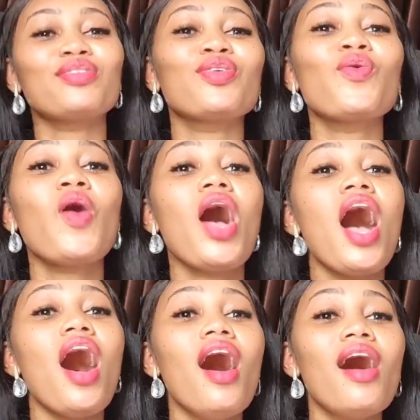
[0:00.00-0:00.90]
So
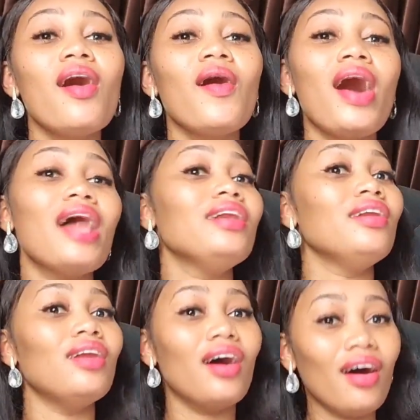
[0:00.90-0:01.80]
I
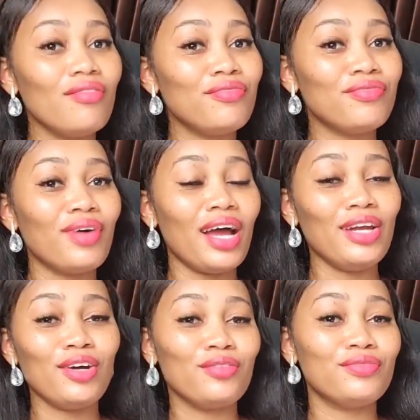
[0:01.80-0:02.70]
love
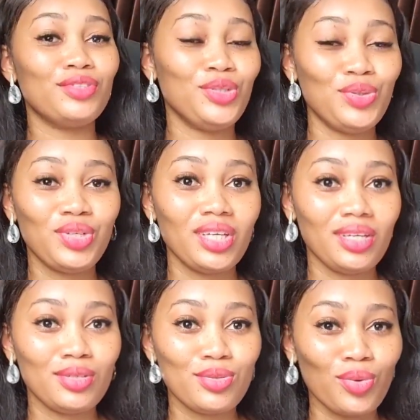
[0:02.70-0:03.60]
the
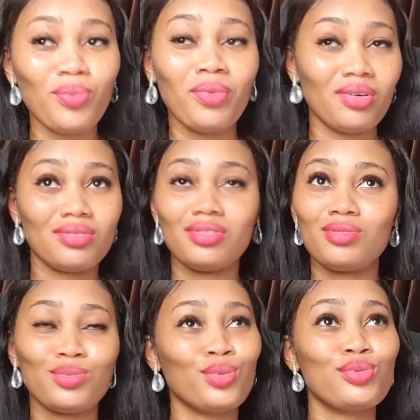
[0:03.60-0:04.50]
UK so much,
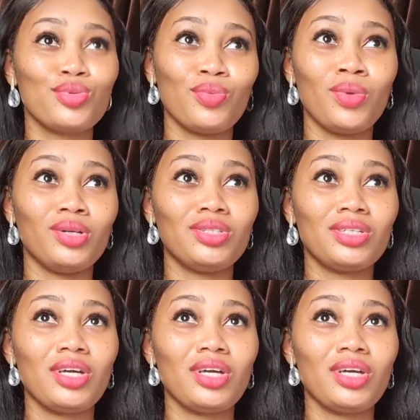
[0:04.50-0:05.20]
so much.